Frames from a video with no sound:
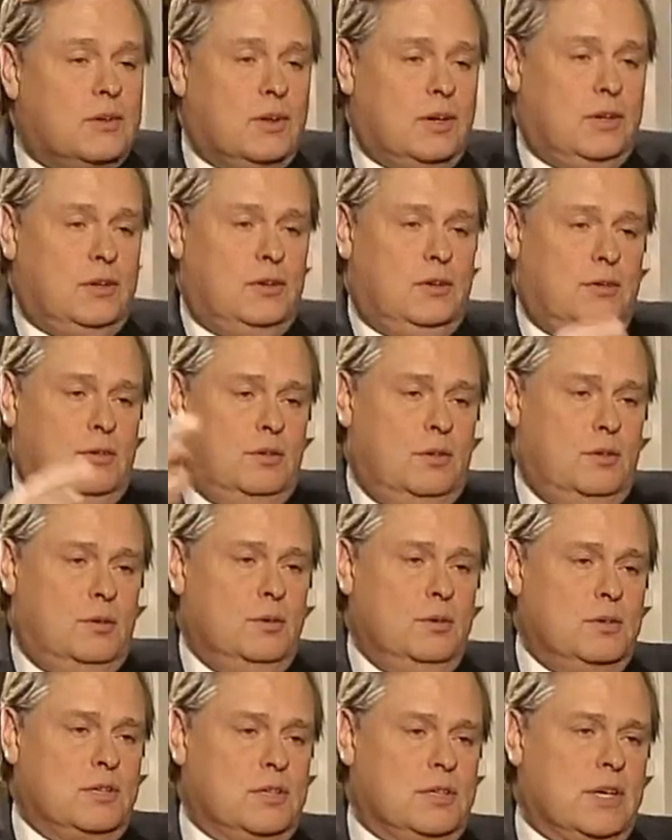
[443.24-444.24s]
is
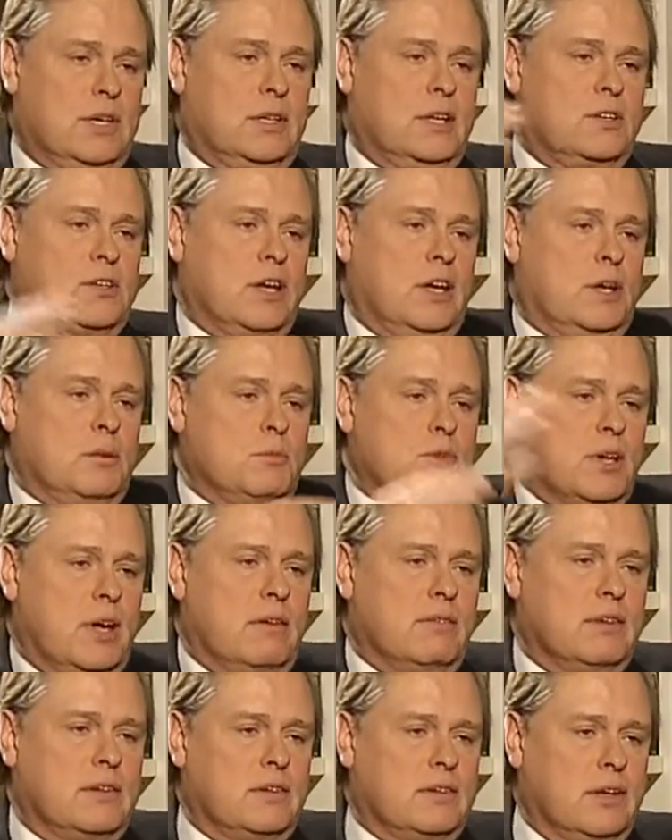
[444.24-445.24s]
huge. It's like the Jacob
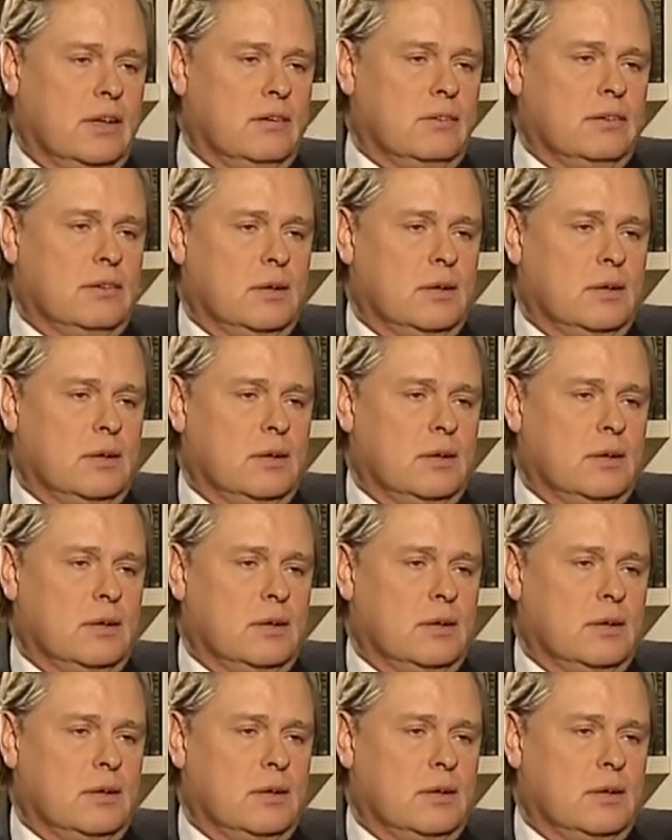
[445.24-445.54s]
Javits Center.